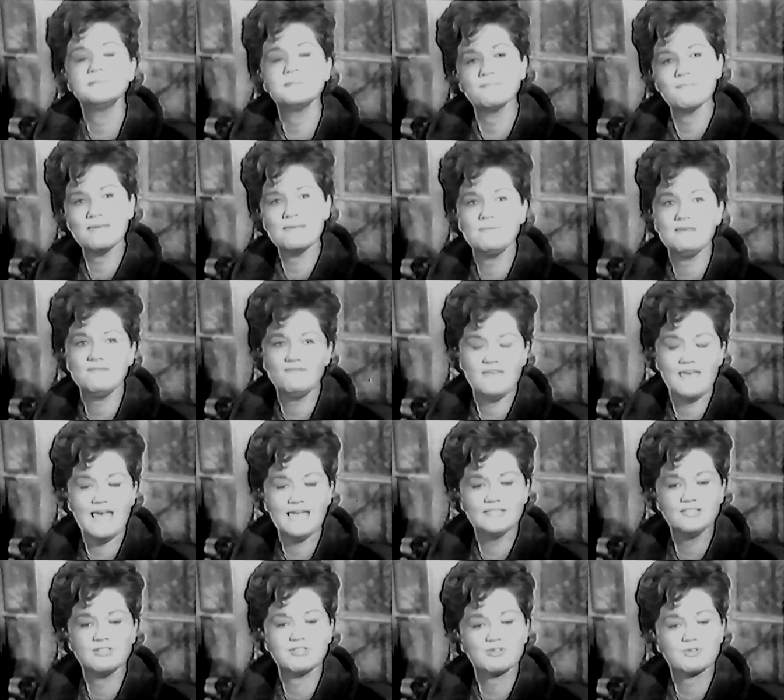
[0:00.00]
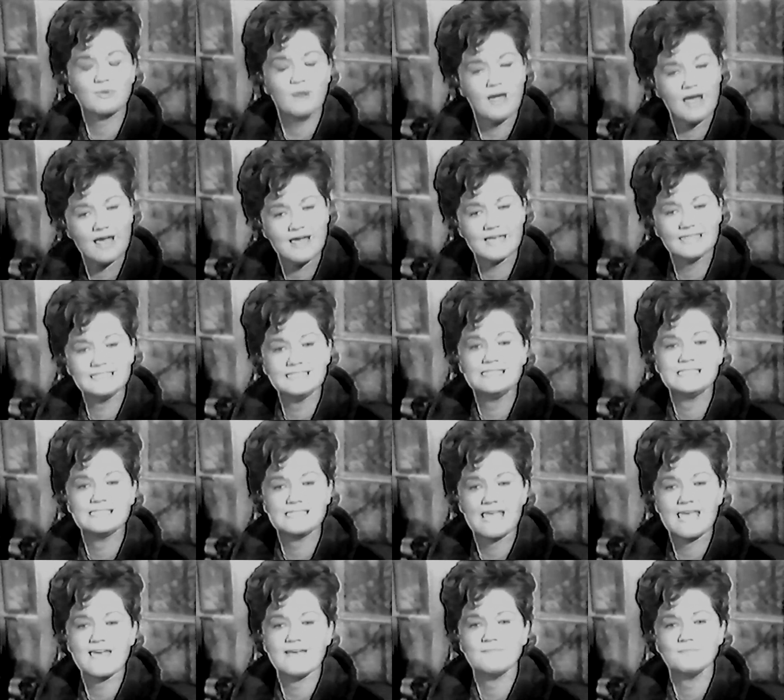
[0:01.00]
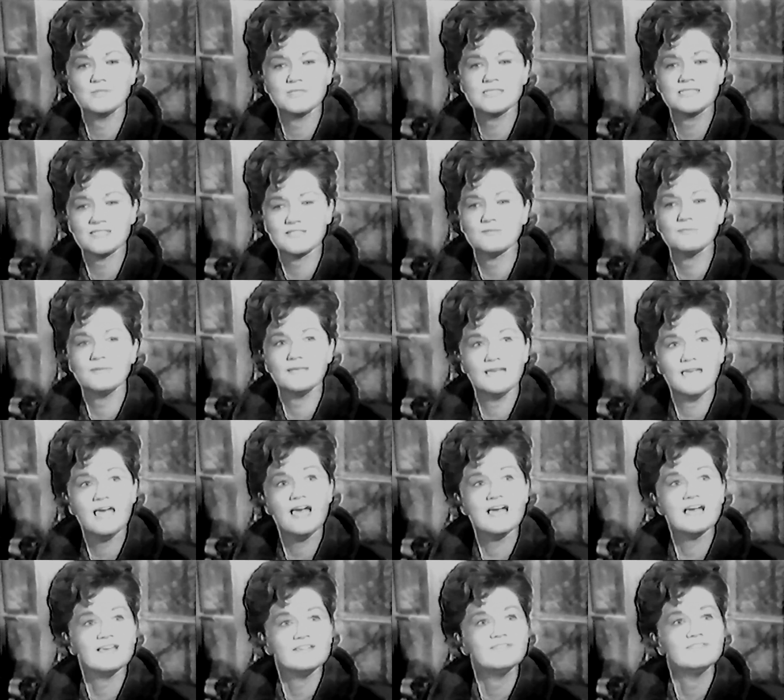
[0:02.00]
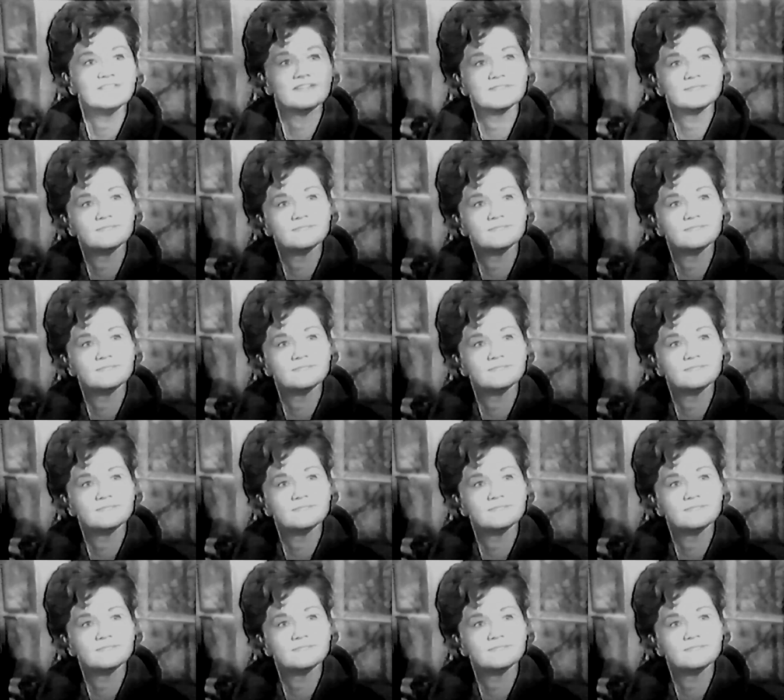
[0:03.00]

But maybe if he hadn't tried, Sam would still be alive.